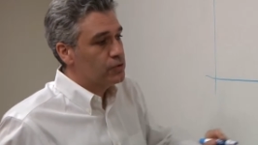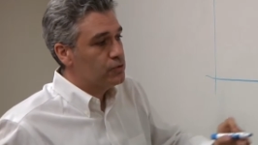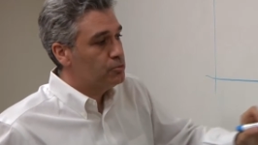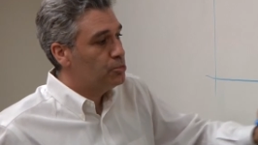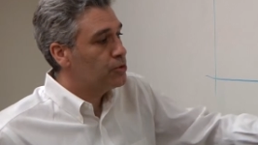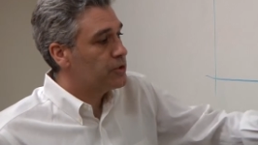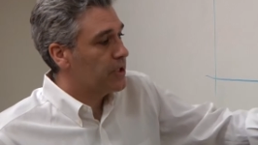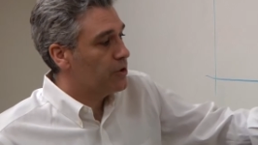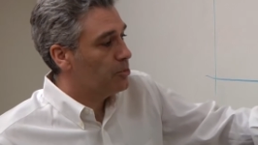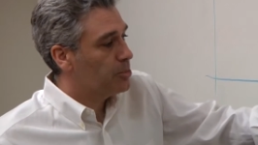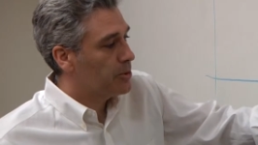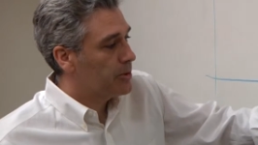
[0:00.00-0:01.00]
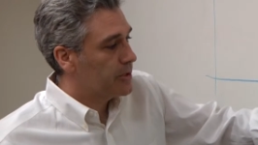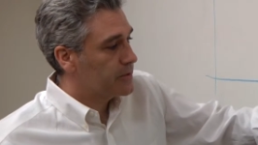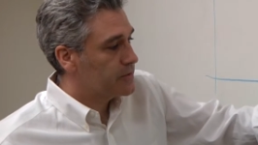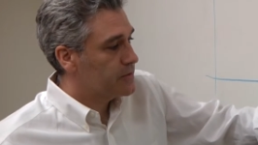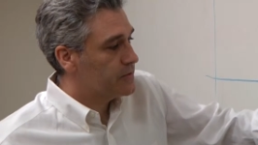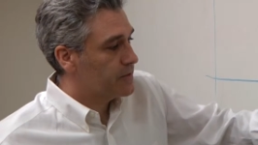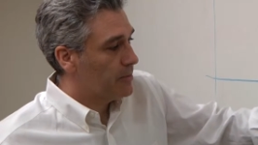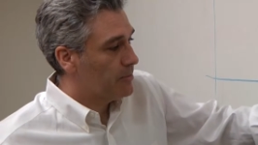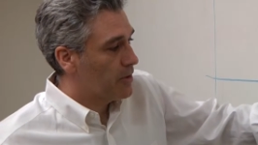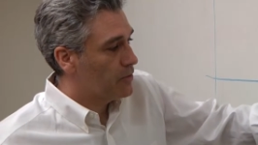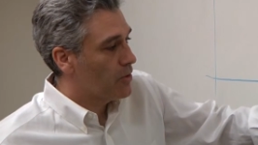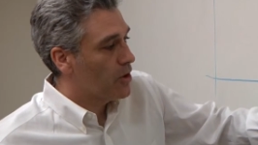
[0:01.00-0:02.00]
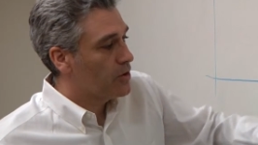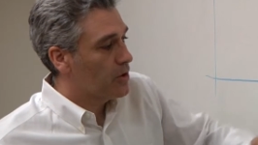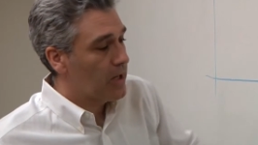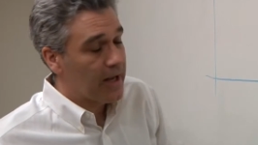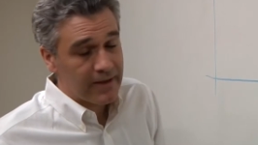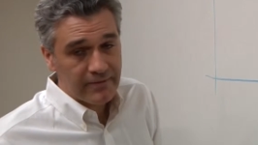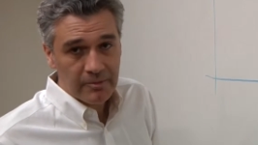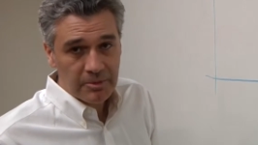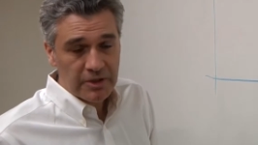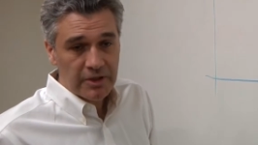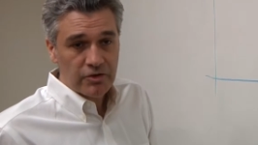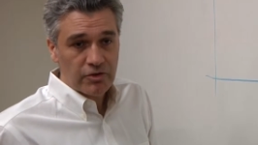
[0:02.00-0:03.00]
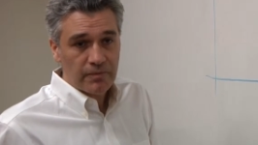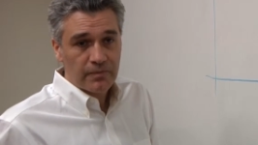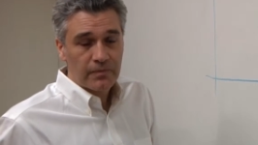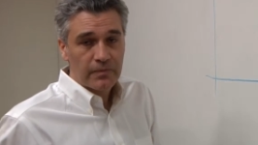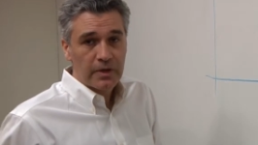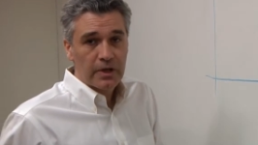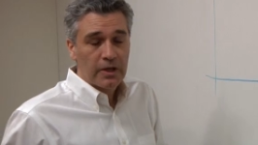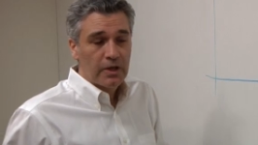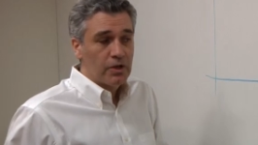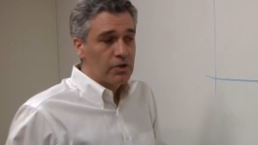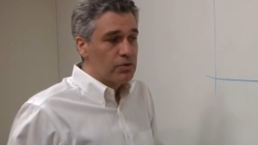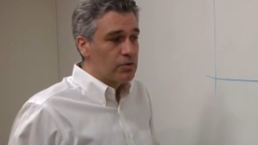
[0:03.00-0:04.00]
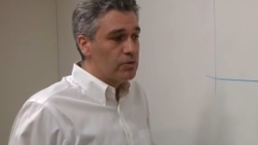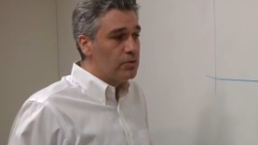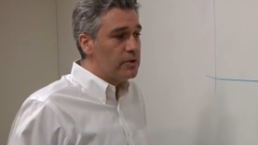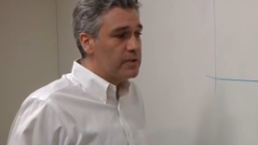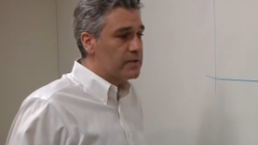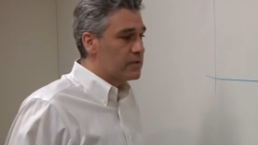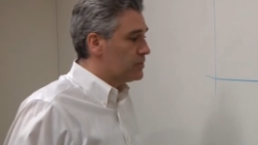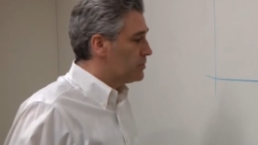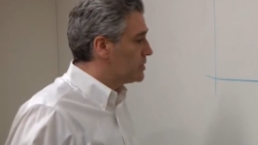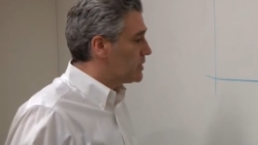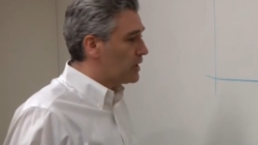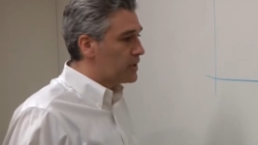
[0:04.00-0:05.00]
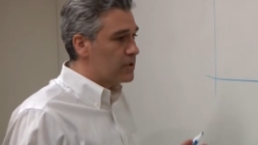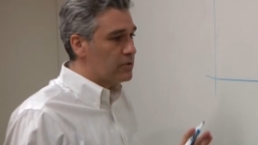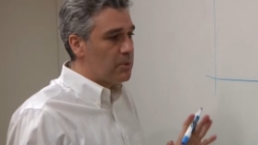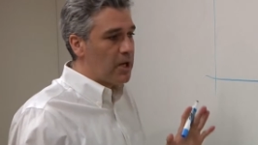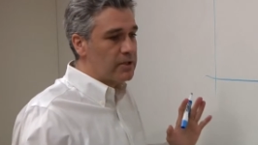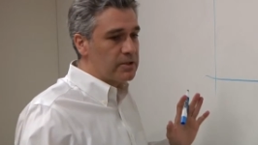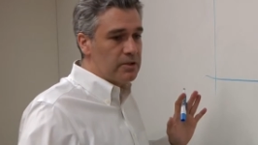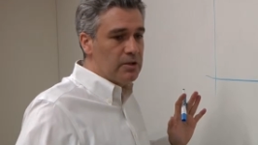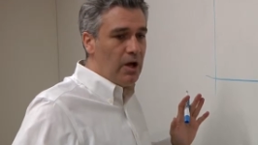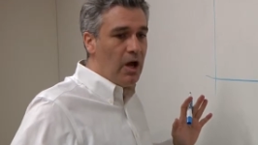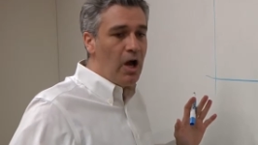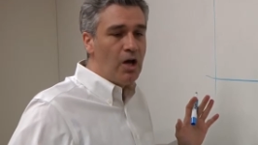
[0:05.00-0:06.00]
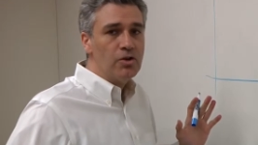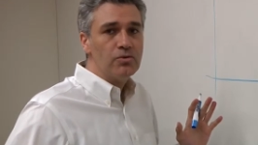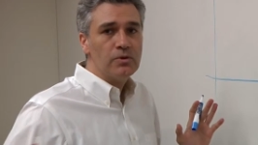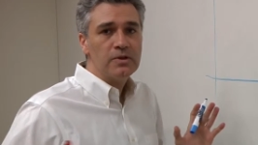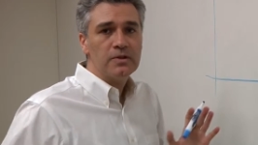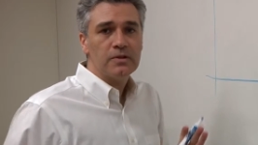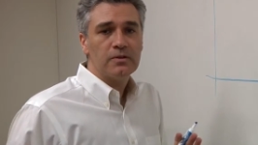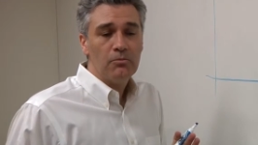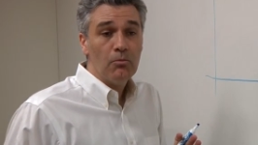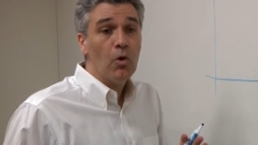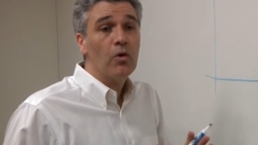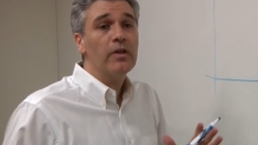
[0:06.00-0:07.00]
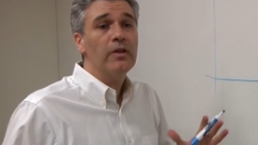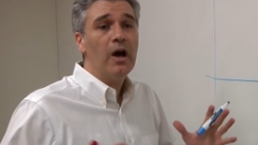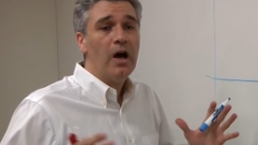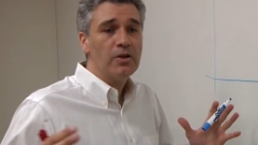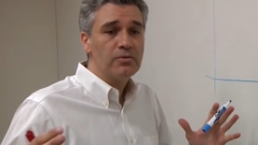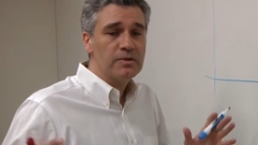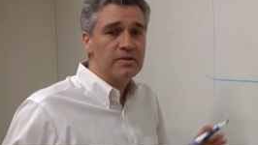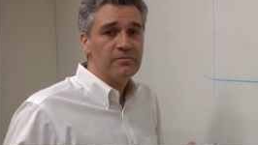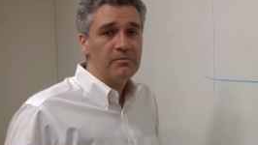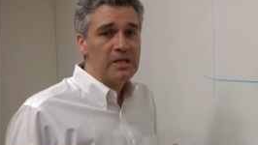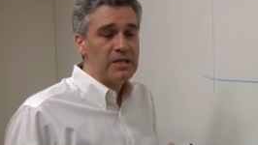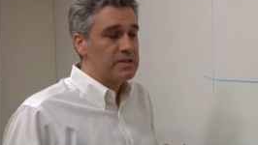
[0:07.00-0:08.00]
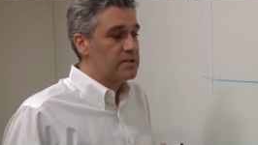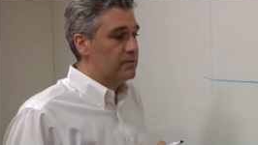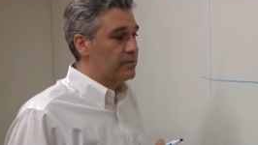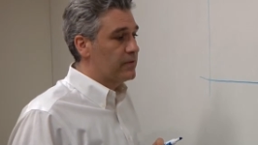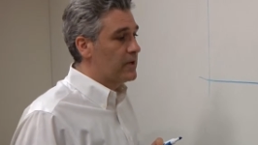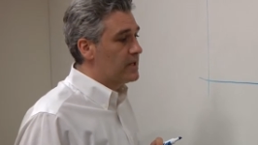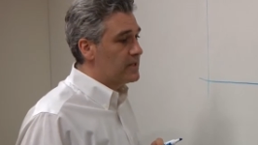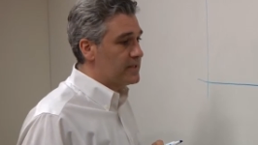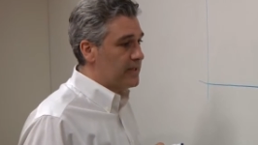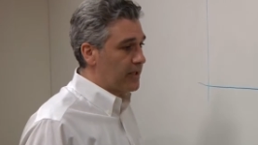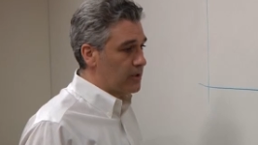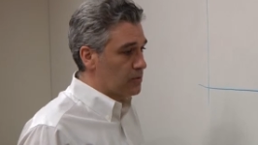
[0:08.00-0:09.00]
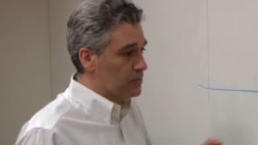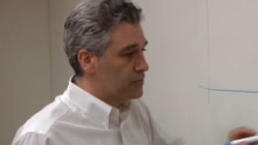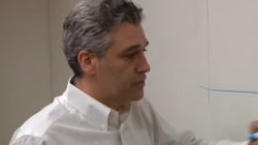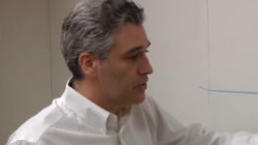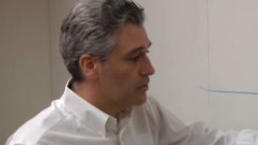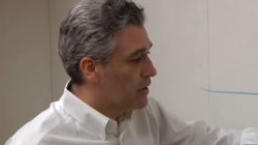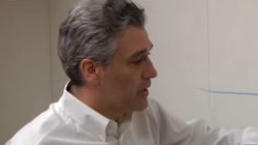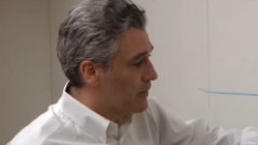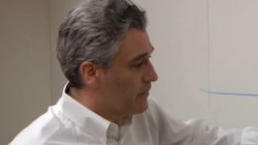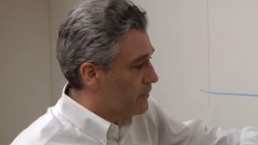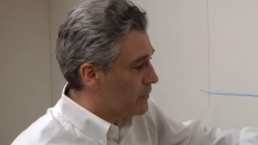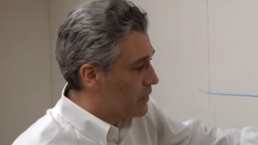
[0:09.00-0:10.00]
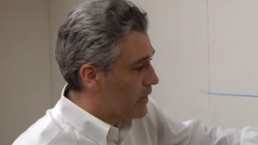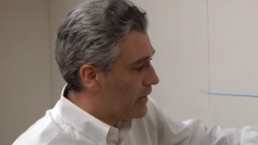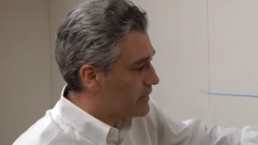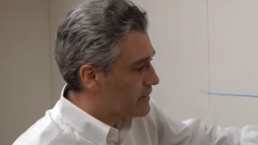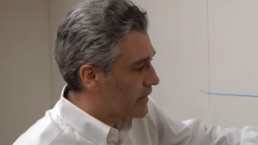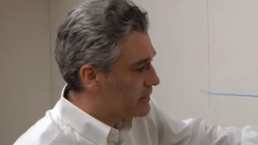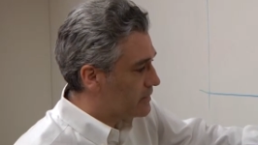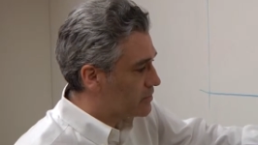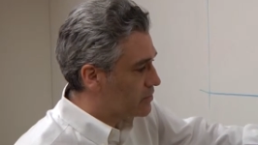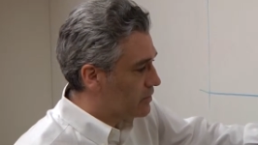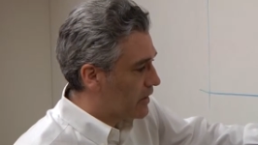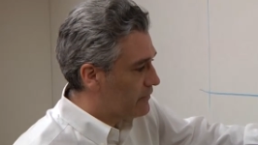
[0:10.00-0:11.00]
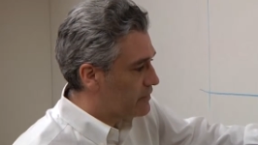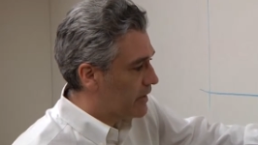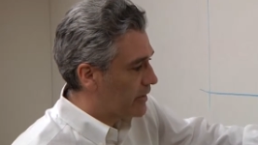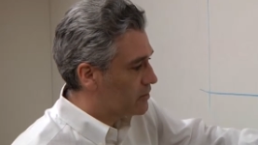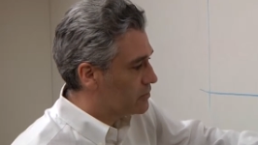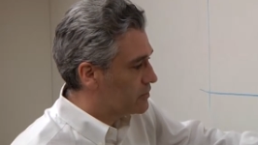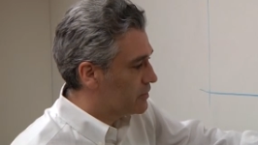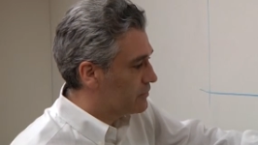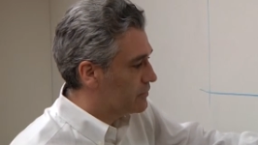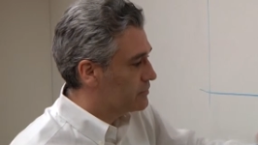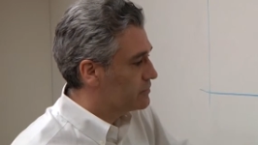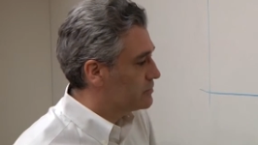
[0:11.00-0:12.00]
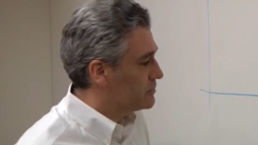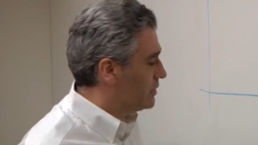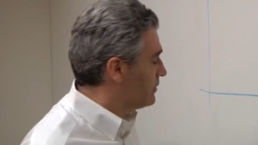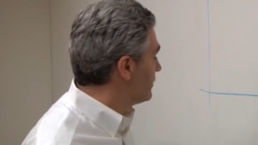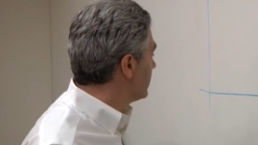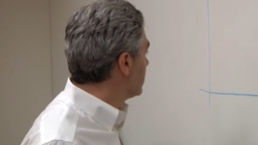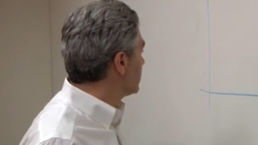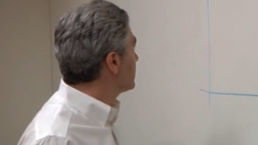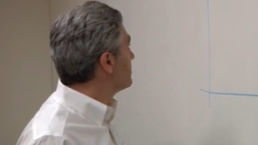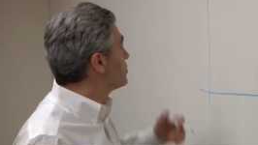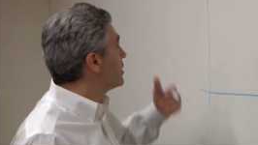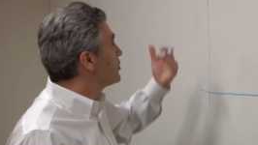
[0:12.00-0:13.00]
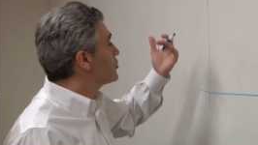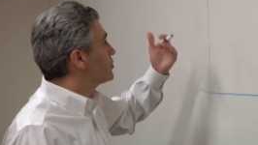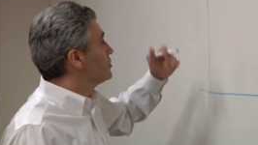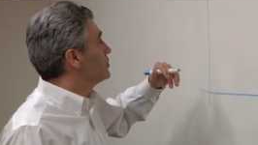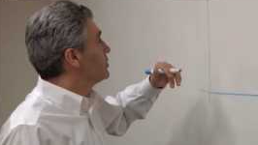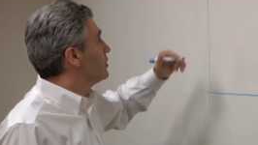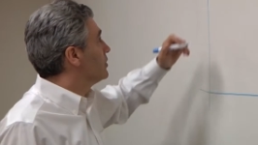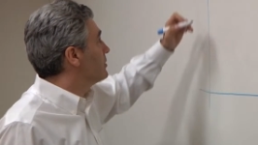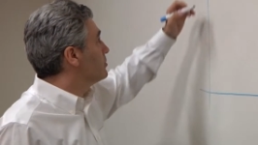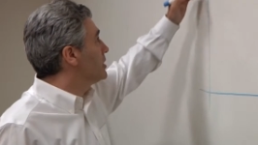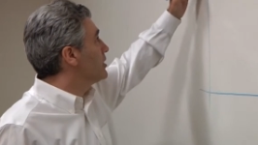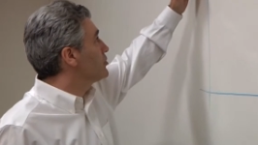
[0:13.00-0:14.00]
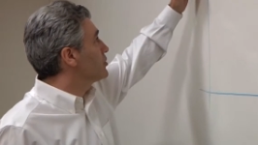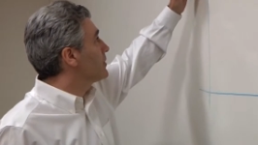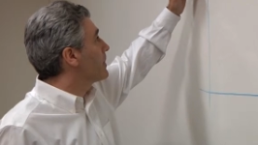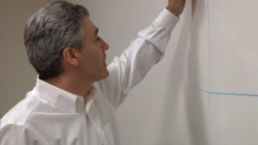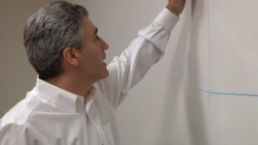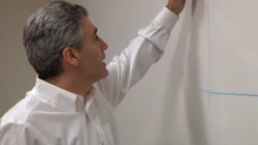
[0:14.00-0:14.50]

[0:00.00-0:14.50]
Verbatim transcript: to boot an operating system and run a live application. To do this, we're talking about hundreds, more than hundreds of millions of cycles. So the x-axis, you'll have cycles of, of uh, simulation or emulation.